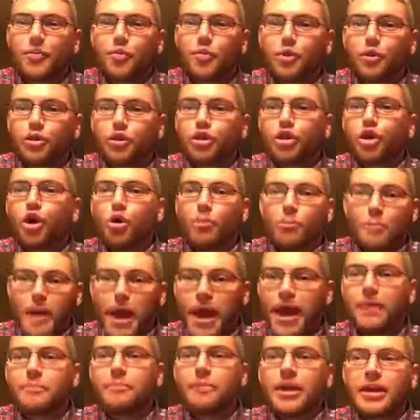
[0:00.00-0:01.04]
with low
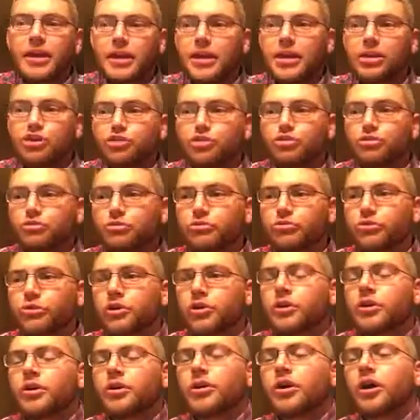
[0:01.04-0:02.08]
back pain issues.
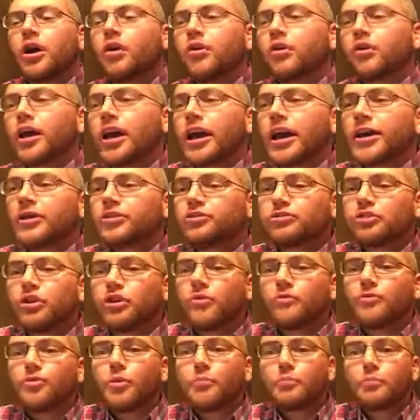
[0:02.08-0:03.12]
Okay,
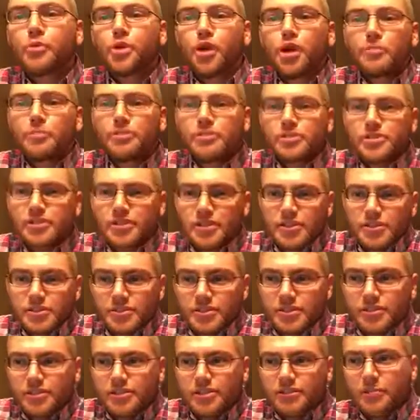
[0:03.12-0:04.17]
so the purpose of this
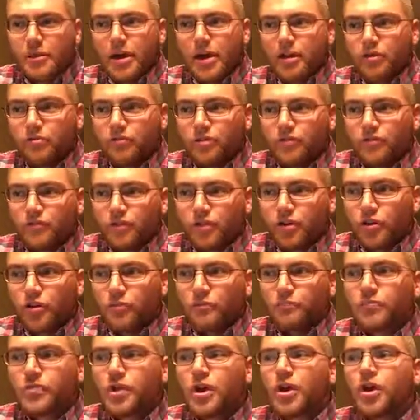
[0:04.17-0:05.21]
systematic
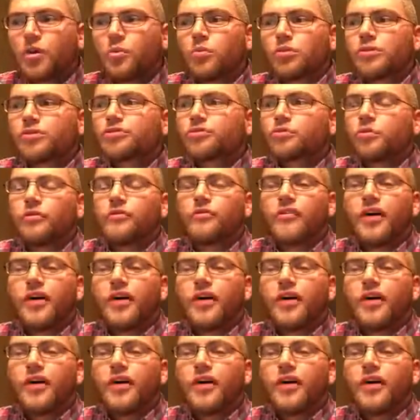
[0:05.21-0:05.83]
review was to